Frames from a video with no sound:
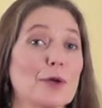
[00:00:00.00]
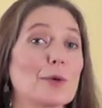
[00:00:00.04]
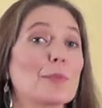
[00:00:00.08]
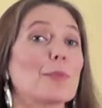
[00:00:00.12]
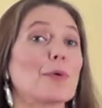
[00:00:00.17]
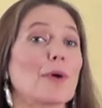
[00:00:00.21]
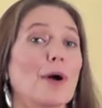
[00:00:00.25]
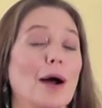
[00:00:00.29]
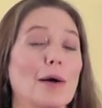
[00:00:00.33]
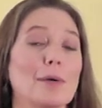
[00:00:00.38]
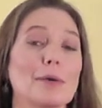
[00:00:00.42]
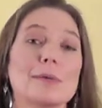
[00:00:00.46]
you're
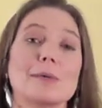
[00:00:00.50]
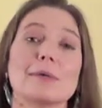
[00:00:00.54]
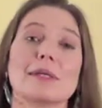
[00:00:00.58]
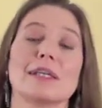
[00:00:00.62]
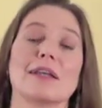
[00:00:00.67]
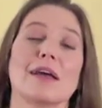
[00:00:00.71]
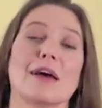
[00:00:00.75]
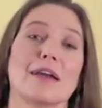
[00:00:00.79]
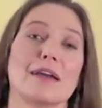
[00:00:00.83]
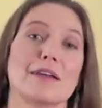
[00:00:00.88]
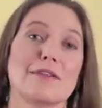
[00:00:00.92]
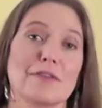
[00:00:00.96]
probably
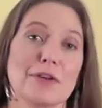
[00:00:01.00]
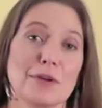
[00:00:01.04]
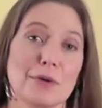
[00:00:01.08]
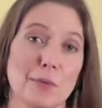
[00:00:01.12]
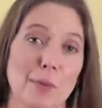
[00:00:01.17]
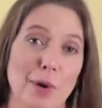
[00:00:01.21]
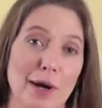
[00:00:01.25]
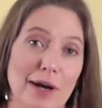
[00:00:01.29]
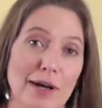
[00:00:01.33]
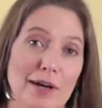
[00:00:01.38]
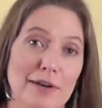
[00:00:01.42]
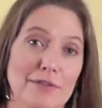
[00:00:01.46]
not even
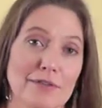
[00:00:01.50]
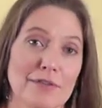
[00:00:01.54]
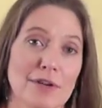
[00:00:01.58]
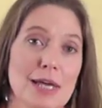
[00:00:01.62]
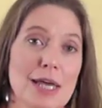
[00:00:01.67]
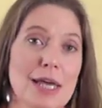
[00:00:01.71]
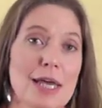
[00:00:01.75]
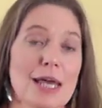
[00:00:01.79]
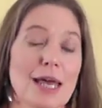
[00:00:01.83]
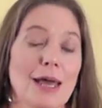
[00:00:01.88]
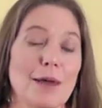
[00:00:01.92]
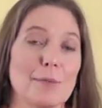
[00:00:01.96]
aware of,
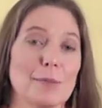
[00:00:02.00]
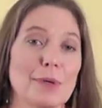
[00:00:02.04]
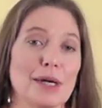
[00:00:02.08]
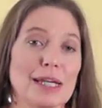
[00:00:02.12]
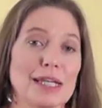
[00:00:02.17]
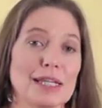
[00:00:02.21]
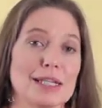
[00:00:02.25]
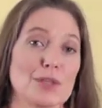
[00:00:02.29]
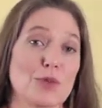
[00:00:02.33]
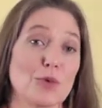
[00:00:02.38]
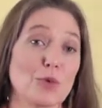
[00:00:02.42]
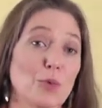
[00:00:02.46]
but
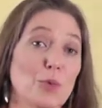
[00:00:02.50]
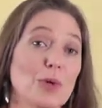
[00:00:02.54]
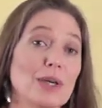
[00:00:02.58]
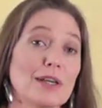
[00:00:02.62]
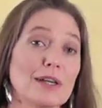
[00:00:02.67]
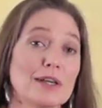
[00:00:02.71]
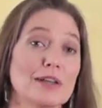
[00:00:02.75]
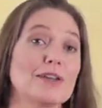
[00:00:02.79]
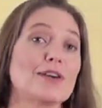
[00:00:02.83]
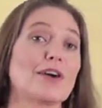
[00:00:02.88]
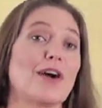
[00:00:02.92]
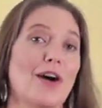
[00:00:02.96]
is the
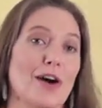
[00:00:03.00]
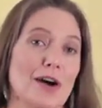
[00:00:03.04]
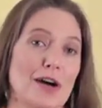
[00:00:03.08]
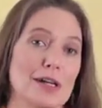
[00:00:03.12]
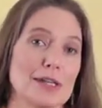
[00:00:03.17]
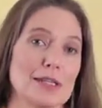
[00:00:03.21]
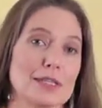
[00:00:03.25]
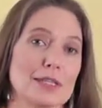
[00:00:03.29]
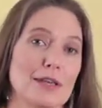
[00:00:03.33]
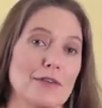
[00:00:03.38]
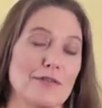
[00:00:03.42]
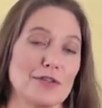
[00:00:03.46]
real
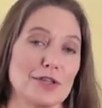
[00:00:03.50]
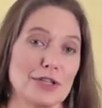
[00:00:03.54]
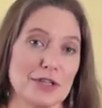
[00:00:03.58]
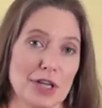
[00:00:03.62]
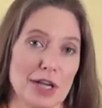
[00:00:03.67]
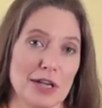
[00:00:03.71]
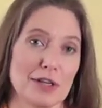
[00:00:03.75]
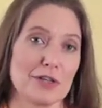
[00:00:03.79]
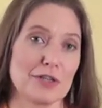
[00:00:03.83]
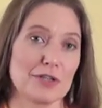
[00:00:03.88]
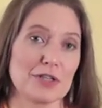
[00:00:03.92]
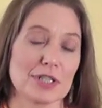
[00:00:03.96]
cause of the
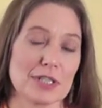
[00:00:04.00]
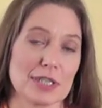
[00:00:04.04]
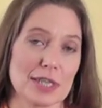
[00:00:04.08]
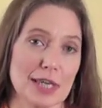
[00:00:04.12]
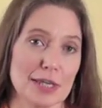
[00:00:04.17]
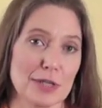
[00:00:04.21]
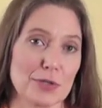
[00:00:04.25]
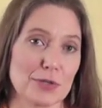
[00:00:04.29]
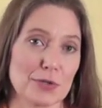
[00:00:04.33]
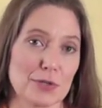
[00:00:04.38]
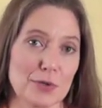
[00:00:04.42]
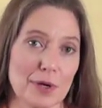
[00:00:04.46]
challenges
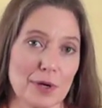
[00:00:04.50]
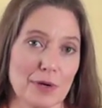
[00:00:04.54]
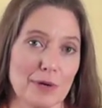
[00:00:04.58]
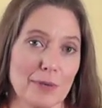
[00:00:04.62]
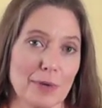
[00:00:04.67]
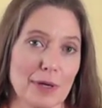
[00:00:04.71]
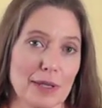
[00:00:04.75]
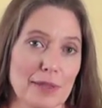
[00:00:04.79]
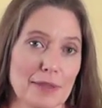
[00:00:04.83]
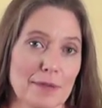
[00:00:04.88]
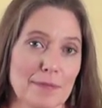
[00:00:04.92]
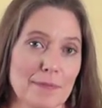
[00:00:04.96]
that you
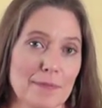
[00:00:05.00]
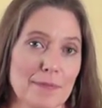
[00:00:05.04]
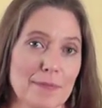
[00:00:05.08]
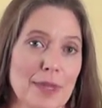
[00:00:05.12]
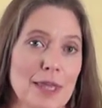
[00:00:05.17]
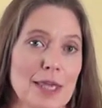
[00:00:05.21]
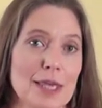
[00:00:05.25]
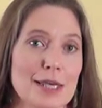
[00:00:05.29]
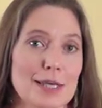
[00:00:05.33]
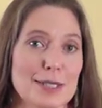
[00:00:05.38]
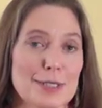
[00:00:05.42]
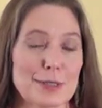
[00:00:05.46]
struggle with.
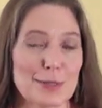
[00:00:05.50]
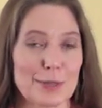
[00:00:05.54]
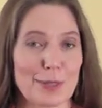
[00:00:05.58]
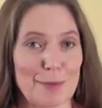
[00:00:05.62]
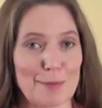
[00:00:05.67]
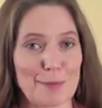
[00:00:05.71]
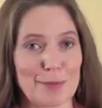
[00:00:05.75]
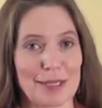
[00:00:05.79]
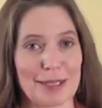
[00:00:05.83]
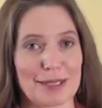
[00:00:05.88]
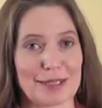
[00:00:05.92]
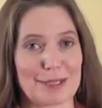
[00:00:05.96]
So
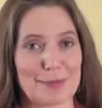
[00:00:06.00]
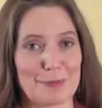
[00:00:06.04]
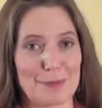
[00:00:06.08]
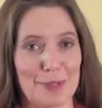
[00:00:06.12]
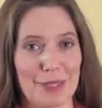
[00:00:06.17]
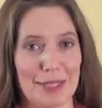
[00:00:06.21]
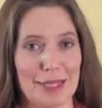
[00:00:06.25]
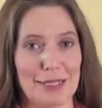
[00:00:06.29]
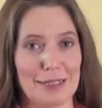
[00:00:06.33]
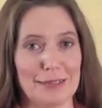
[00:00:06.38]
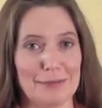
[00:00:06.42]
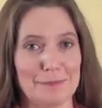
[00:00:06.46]
let me
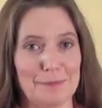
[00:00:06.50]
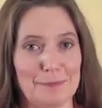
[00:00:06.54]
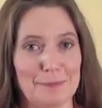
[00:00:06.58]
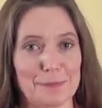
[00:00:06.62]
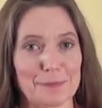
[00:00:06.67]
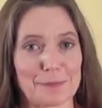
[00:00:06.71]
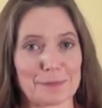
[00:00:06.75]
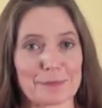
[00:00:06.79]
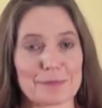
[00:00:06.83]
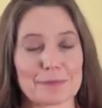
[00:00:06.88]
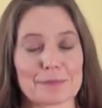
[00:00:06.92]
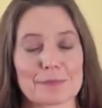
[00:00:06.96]
explain.
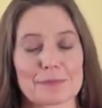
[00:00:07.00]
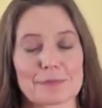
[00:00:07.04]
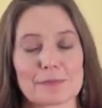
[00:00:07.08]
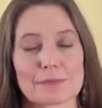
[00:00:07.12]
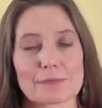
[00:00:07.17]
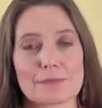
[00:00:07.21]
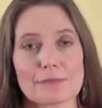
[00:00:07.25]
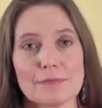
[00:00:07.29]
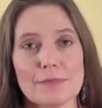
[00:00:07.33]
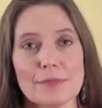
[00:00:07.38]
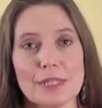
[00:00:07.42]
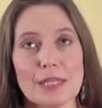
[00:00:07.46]

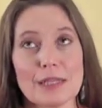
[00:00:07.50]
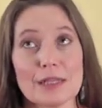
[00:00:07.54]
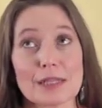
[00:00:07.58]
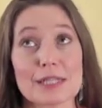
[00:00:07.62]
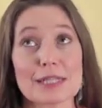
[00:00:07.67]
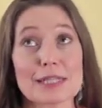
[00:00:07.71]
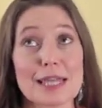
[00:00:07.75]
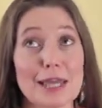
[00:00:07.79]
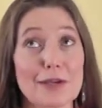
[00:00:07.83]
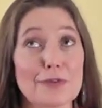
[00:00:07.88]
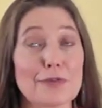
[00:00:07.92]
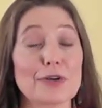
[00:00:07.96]

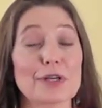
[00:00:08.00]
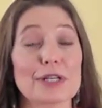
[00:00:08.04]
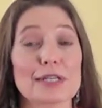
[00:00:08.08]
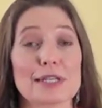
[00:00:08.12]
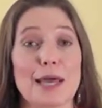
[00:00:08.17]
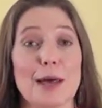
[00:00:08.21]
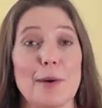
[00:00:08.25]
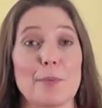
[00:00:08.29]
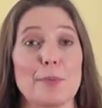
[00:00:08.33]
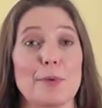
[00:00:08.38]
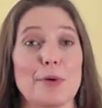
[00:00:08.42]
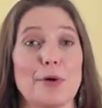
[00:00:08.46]
Let's take, for
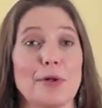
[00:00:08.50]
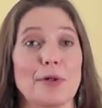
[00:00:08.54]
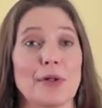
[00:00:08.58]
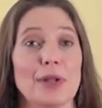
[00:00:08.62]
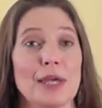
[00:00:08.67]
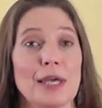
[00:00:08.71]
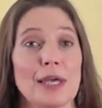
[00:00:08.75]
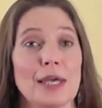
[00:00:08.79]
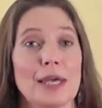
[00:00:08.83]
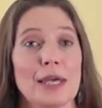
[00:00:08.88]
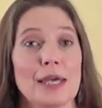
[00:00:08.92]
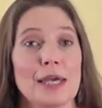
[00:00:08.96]
example,
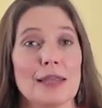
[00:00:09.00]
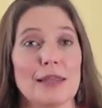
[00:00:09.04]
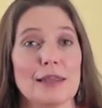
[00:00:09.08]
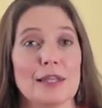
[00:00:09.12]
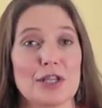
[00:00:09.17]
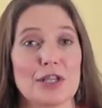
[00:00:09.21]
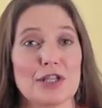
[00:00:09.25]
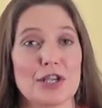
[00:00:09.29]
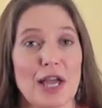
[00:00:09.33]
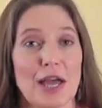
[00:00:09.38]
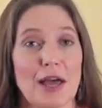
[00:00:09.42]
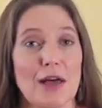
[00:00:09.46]

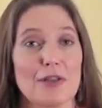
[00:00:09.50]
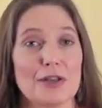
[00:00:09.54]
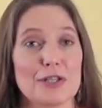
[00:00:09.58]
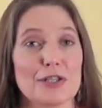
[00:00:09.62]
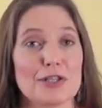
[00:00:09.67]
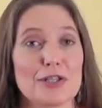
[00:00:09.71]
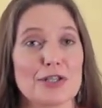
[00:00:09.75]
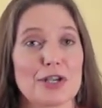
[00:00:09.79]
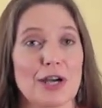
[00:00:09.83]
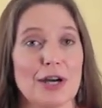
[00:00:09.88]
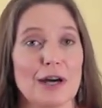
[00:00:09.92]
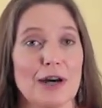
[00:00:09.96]
the
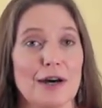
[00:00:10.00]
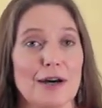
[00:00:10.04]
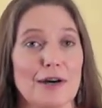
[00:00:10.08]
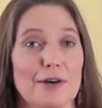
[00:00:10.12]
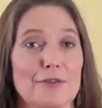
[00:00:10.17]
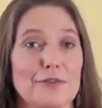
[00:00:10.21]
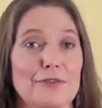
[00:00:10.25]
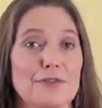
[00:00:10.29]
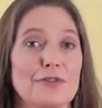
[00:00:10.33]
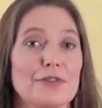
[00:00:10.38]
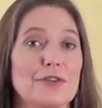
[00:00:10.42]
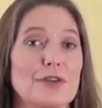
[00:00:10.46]
challenge
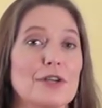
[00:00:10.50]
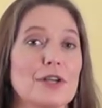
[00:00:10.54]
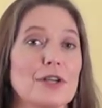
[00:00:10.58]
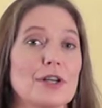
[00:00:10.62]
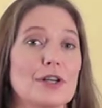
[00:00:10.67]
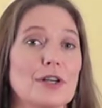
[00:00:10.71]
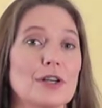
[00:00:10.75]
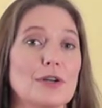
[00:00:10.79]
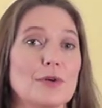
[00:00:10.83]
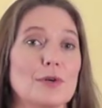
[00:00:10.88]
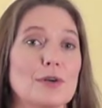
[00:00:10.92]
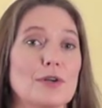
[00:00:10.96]
of
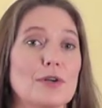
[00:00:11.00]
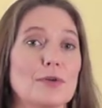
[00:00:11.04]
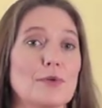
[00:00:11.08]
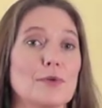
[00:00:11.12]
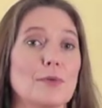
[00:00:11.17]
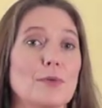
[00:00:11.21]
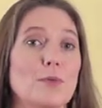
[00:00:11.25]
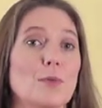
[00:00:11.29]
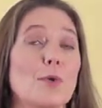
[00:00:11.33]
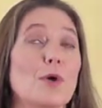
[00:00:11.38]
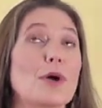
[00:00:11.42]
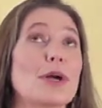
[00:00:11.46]

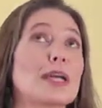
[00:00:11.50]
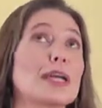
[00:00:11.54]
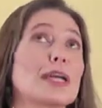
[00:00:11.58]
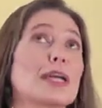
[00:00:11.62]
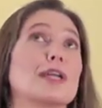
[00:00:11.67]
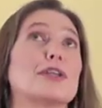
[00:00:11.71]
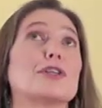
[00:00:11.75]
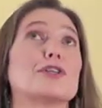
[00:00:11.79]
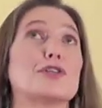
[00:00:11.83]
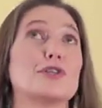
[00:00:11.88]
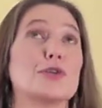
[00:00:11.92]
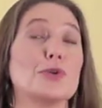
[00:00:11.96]

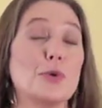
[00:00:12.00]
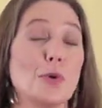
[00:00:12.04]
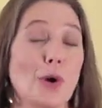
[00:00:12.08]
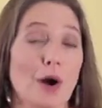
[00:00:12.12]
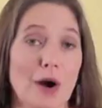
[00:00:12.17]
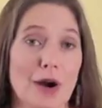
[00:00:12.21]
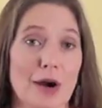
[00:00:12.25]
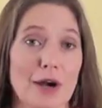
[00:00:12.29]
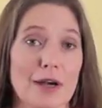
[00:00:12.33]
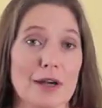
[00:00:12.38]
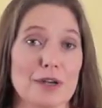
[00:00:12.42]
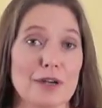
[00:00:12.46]
working too
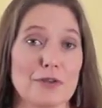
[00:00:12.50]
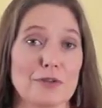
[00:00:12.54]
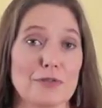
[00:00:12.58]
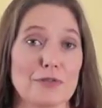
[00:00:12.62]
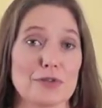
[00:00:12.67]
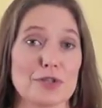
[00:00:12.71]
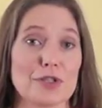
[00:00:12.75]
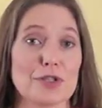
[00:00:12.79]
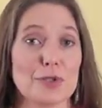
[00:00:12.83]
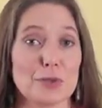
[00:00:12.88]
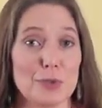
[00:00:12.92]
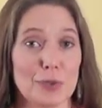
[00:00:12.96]
hard
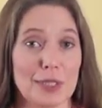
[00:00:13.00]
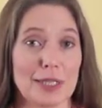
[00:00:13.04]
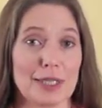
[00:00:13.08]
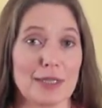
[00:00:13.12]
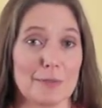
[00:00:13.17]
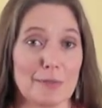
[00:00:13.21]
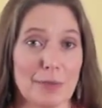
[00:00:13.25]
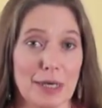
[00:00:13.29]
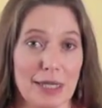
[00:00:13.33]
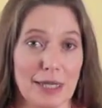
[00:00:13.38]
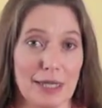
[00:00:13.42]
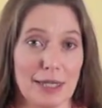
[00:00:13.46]
for too
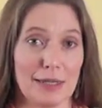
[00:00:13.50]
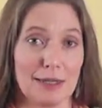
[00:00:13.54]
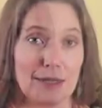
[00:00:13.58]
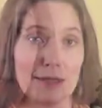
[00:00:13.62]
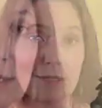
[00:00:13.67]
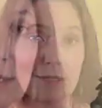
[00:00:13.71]
little money.